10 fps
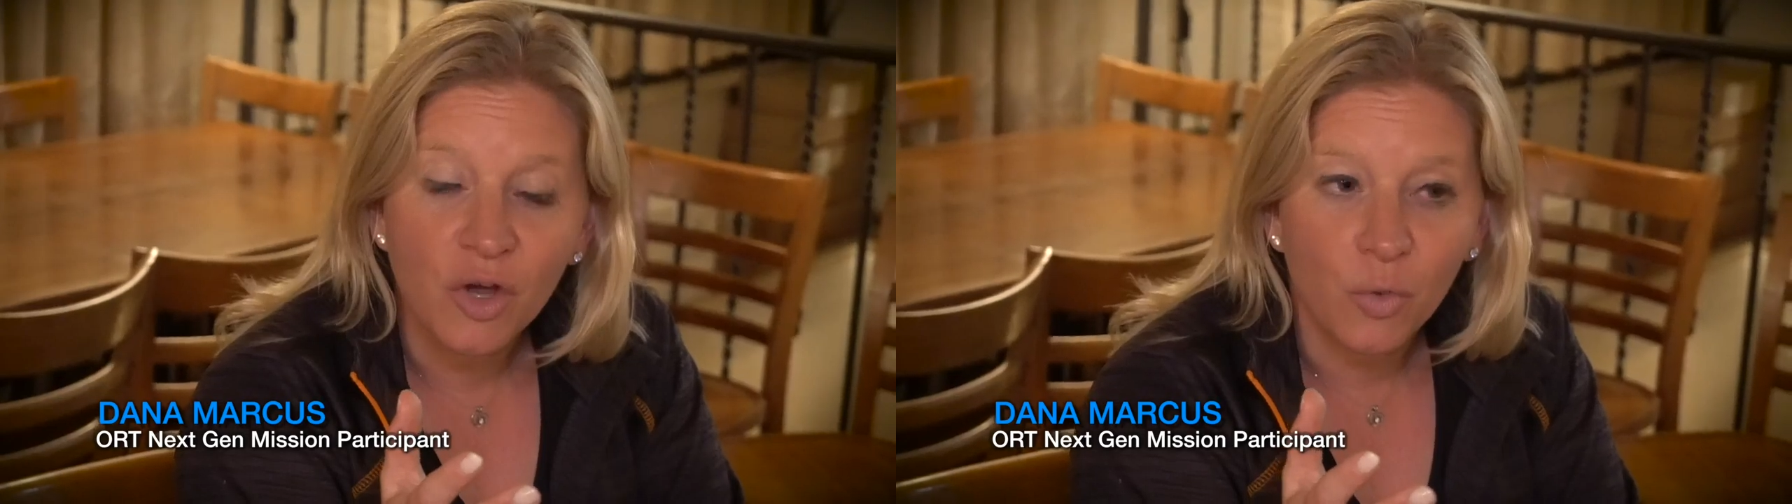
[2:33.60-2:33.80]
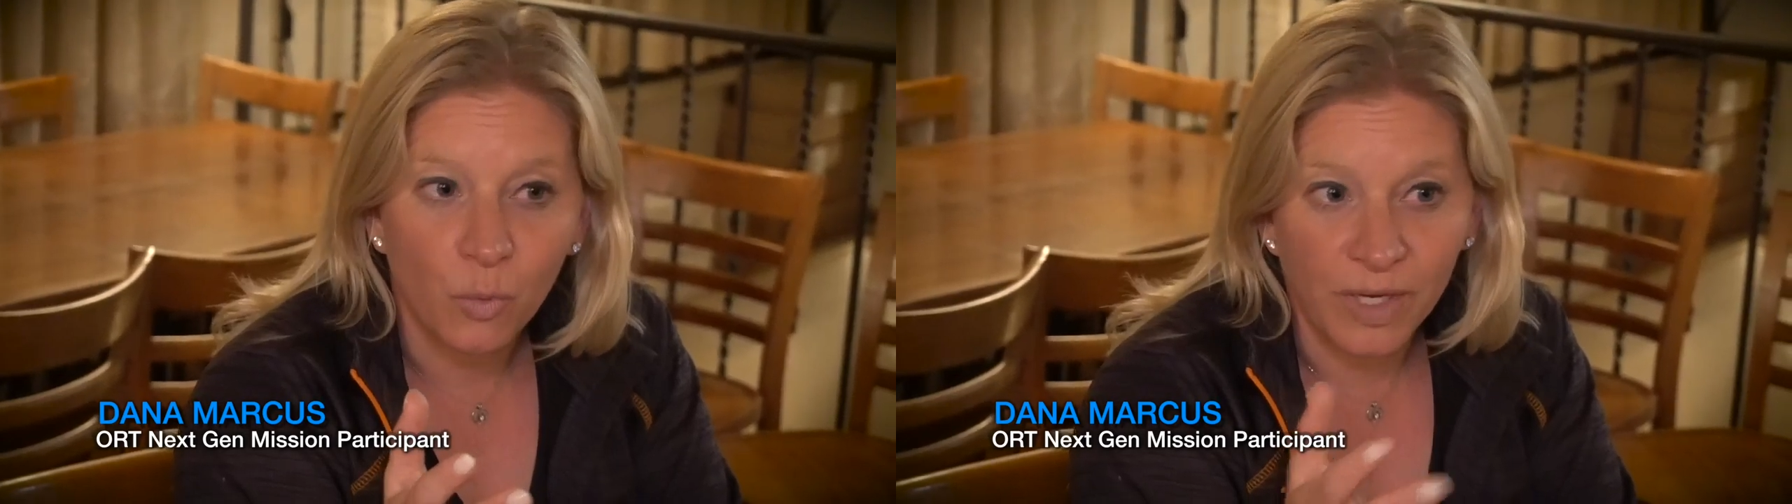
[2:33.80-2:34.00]

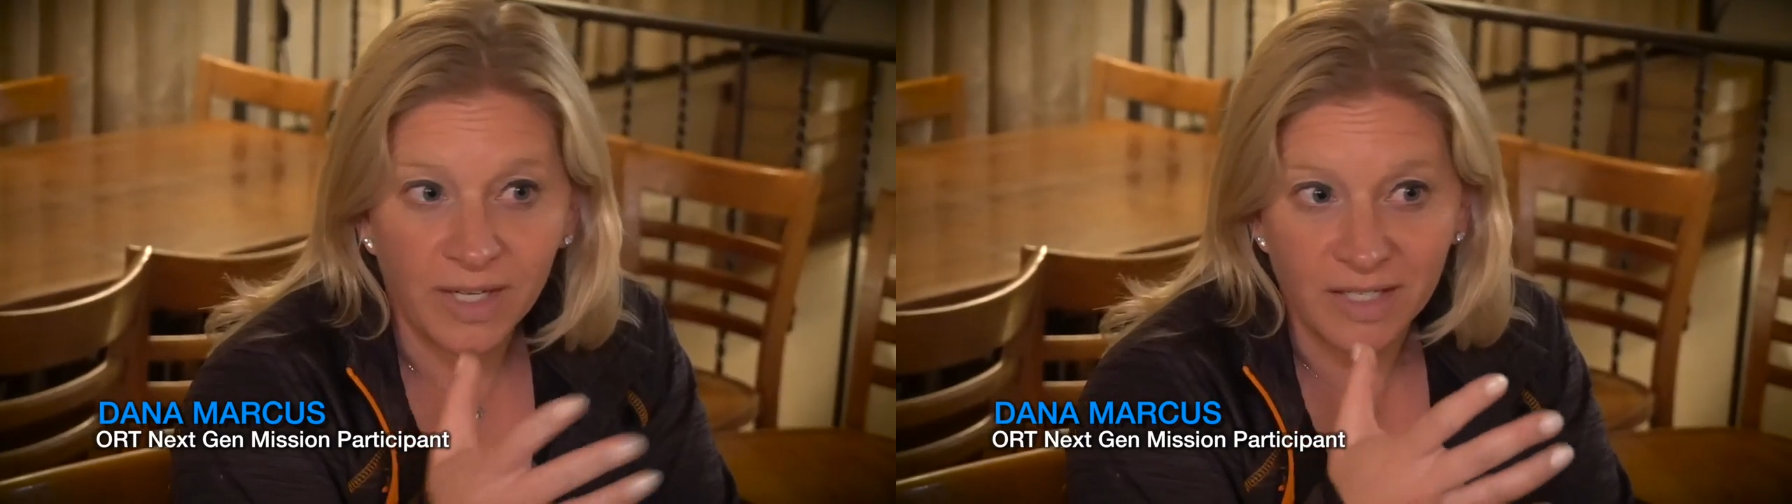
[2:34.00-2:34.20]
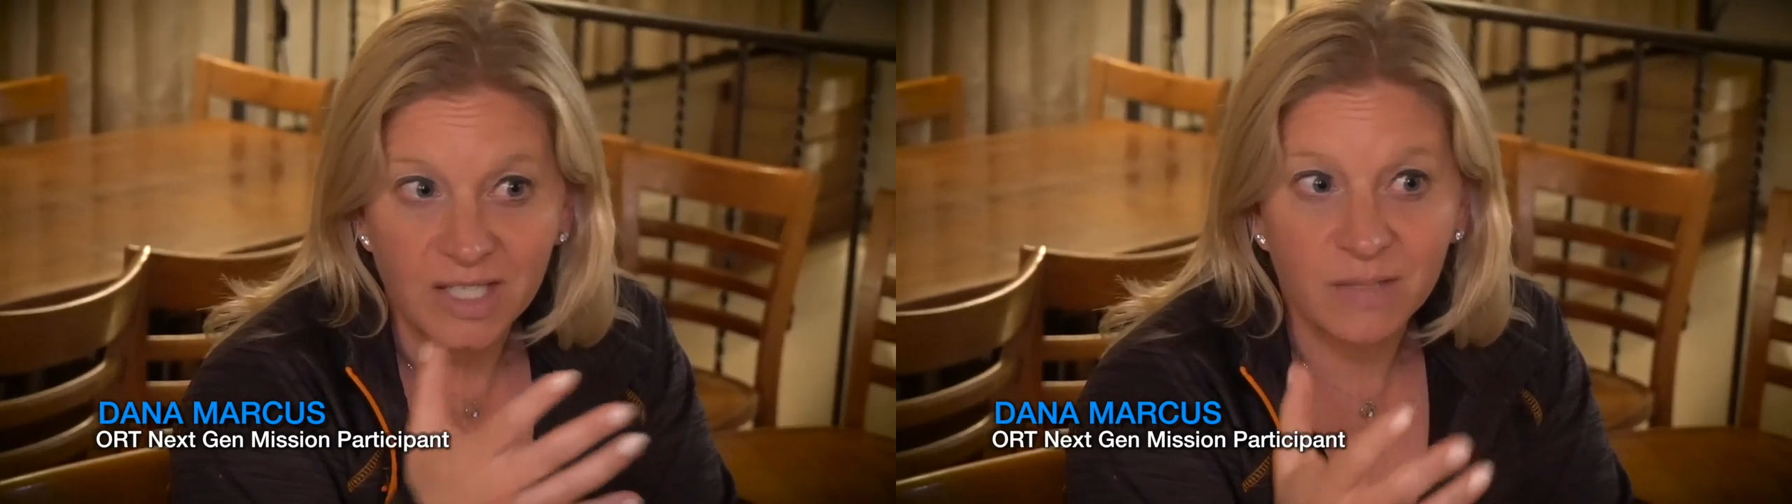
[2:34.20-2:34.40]
We
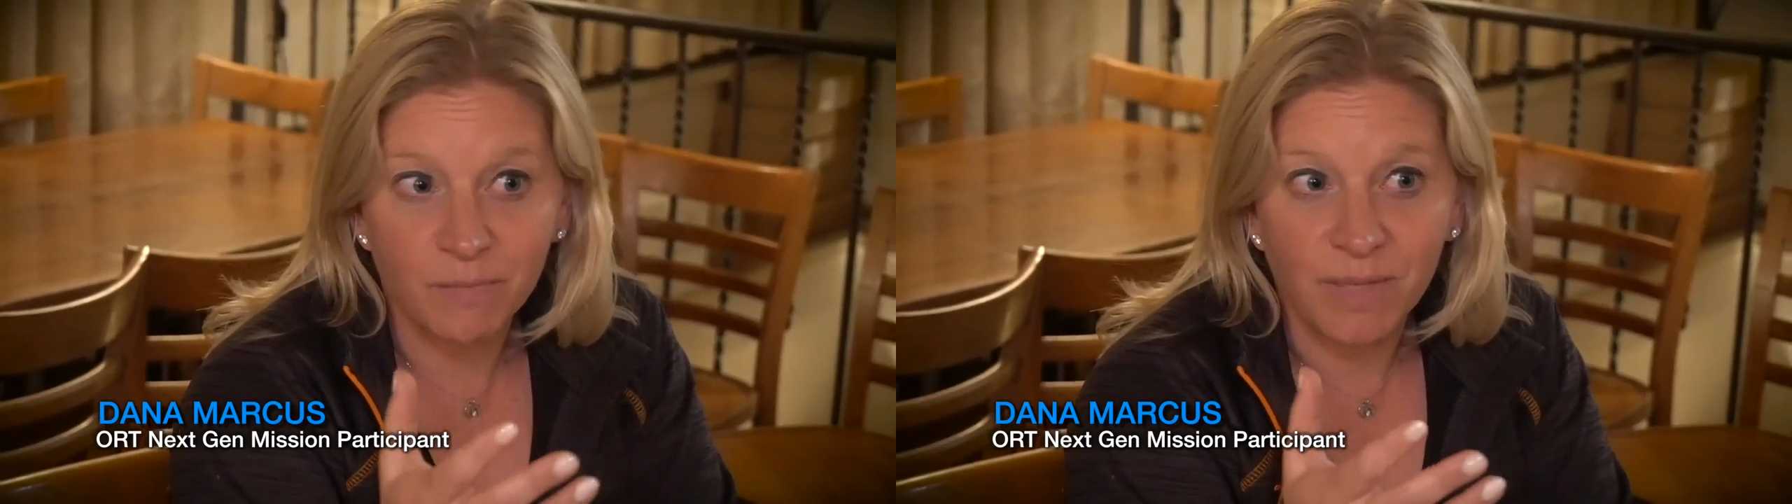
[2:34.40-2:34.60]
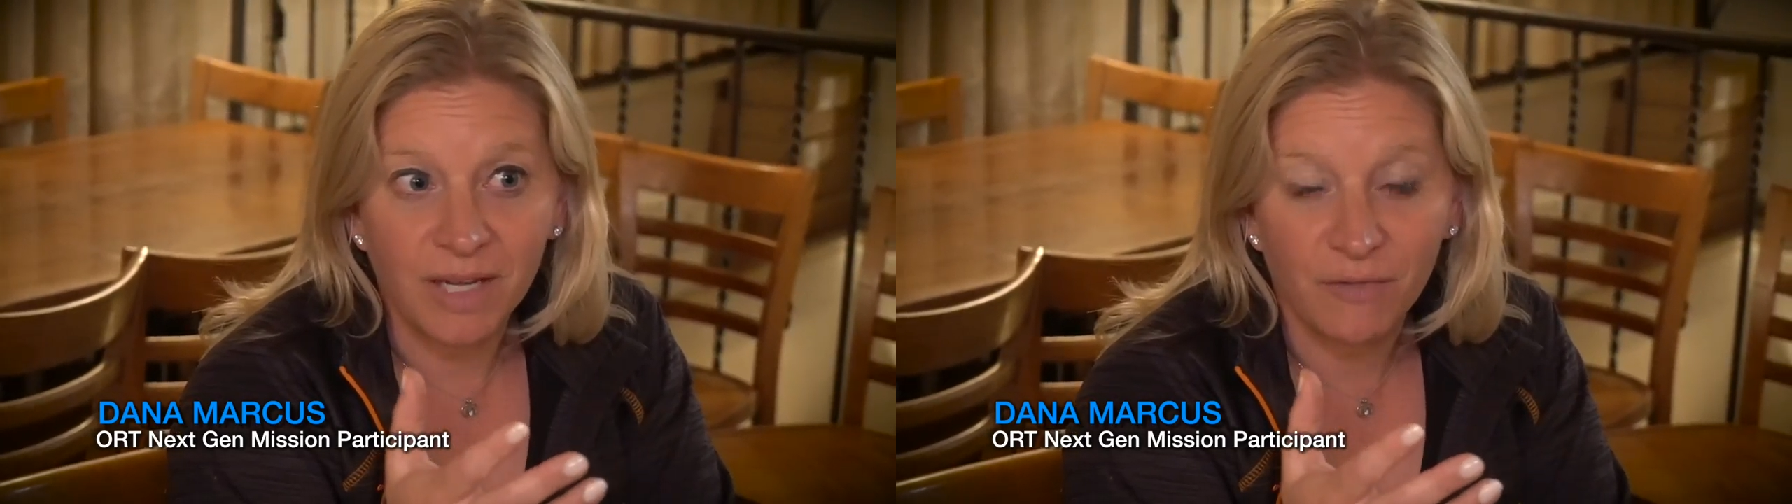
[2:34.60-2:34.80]
can
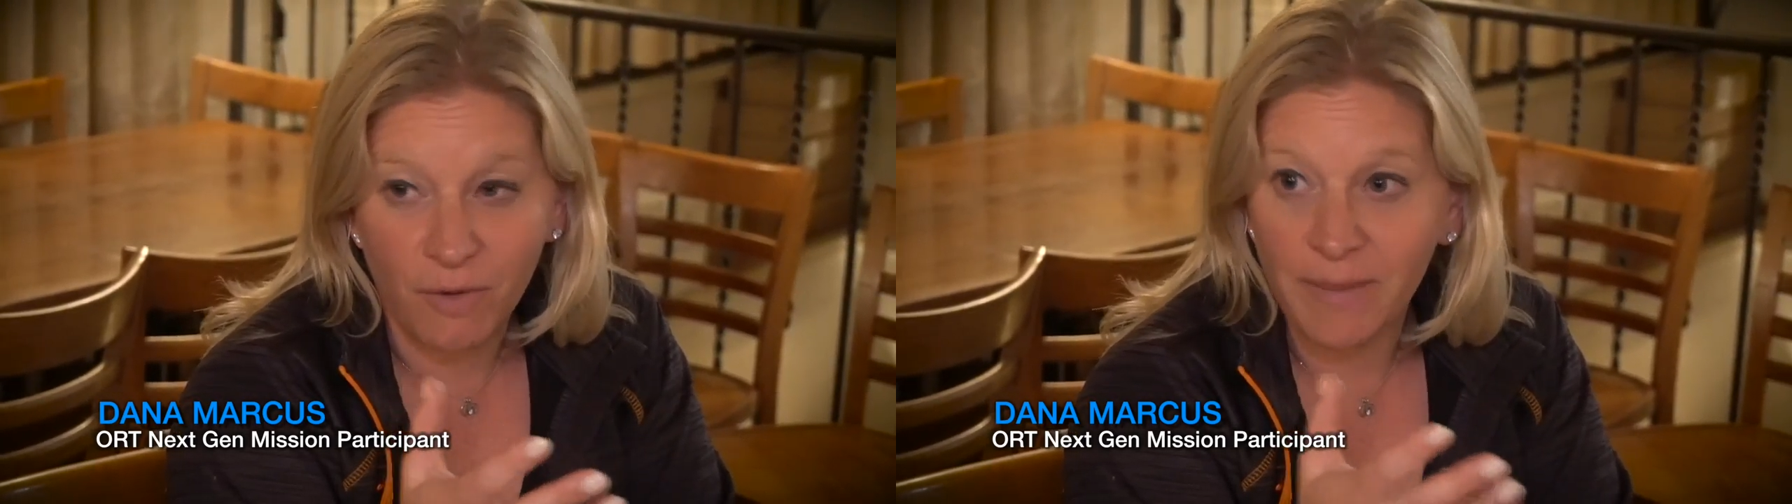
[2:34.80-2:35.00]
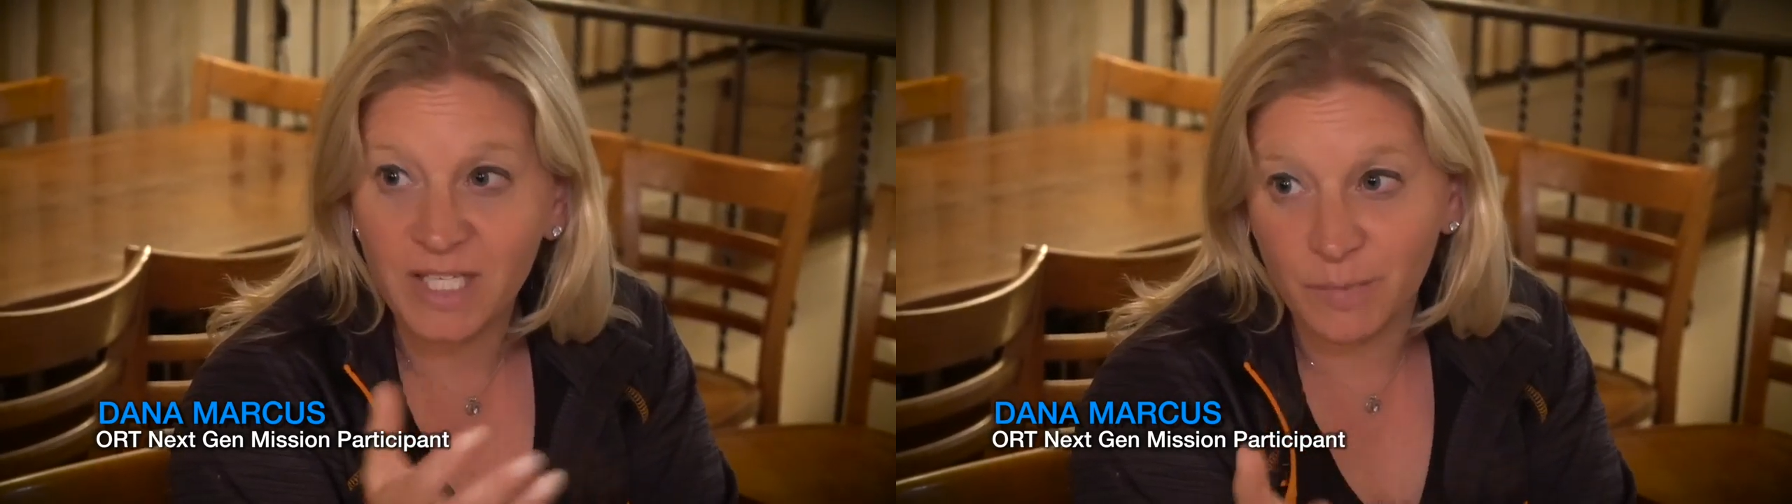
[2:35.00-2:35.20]
speak
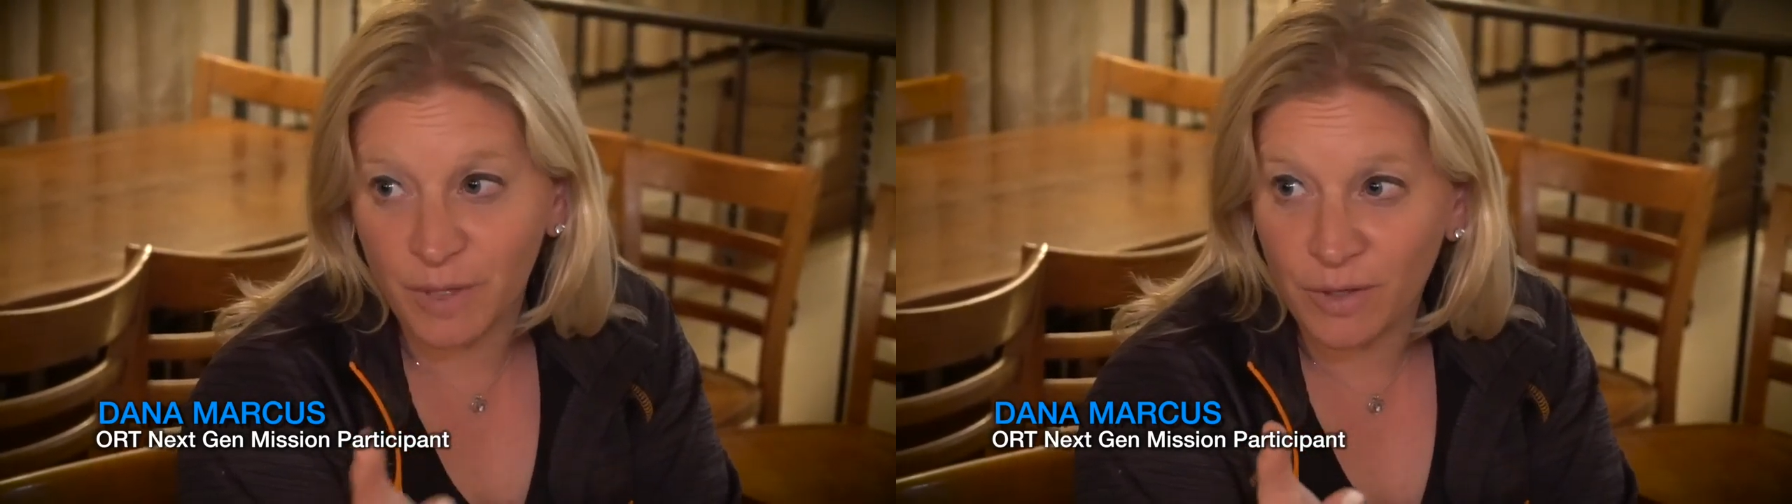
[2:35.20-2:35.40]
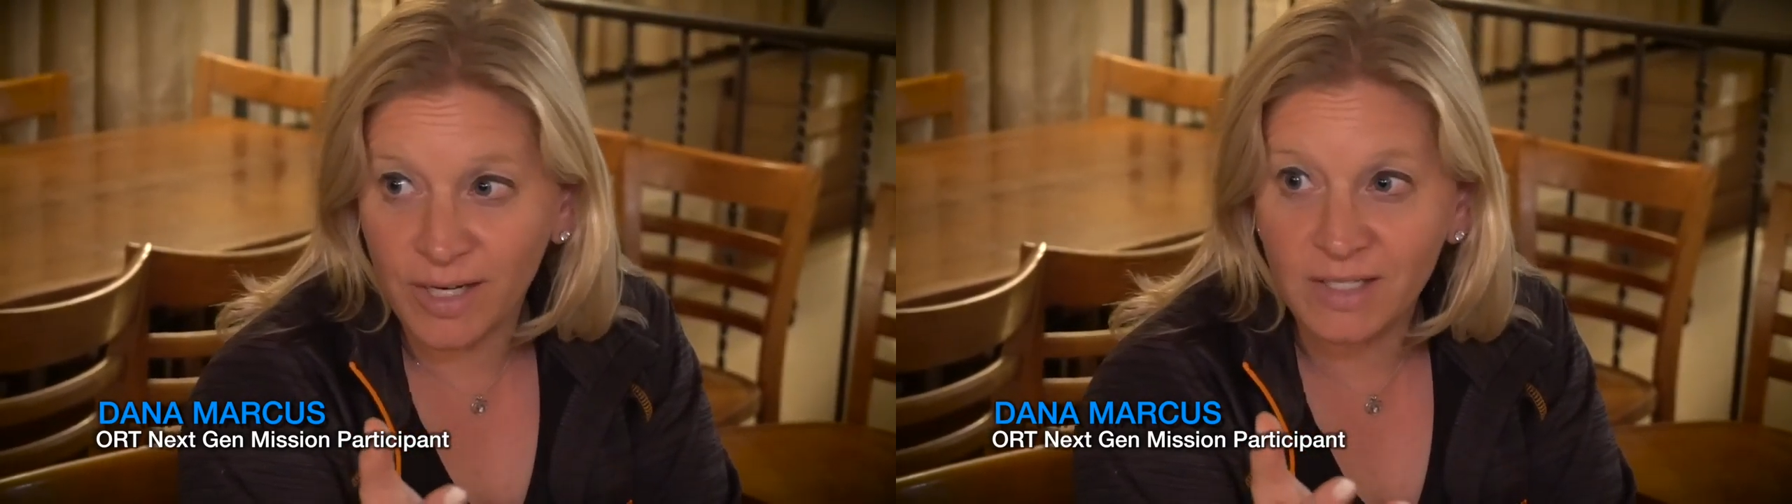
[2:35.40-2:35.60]
from
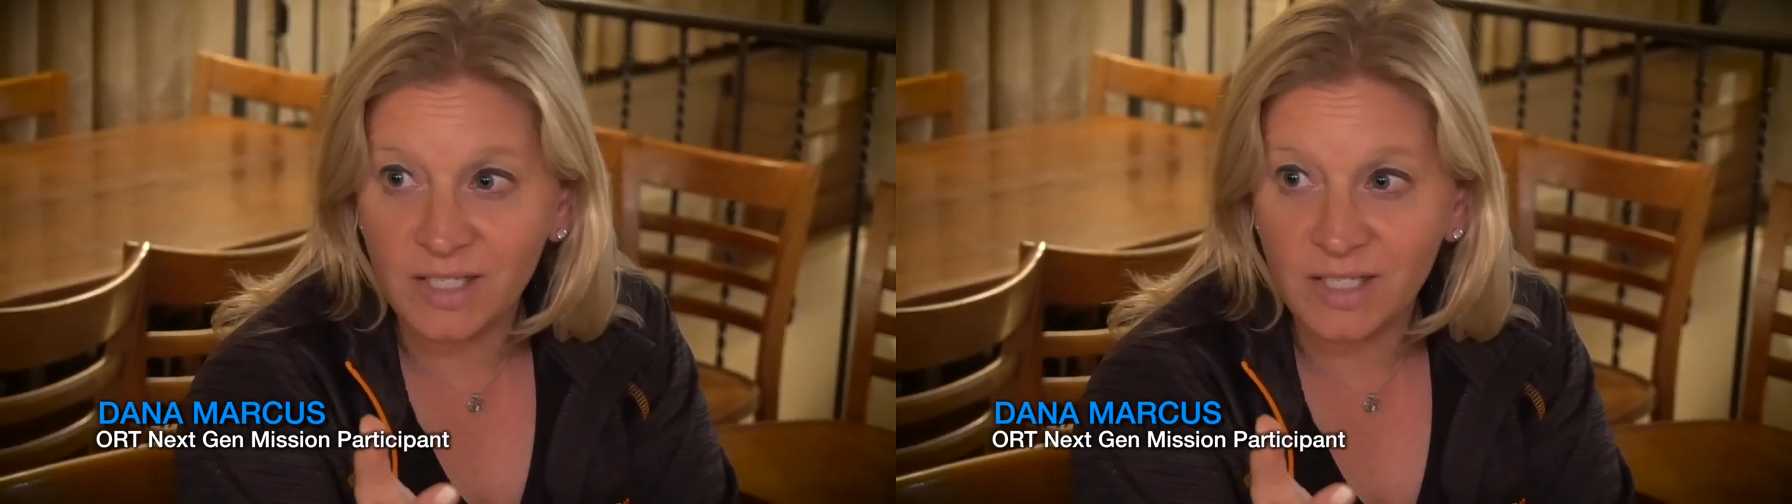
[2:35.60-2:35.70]
experience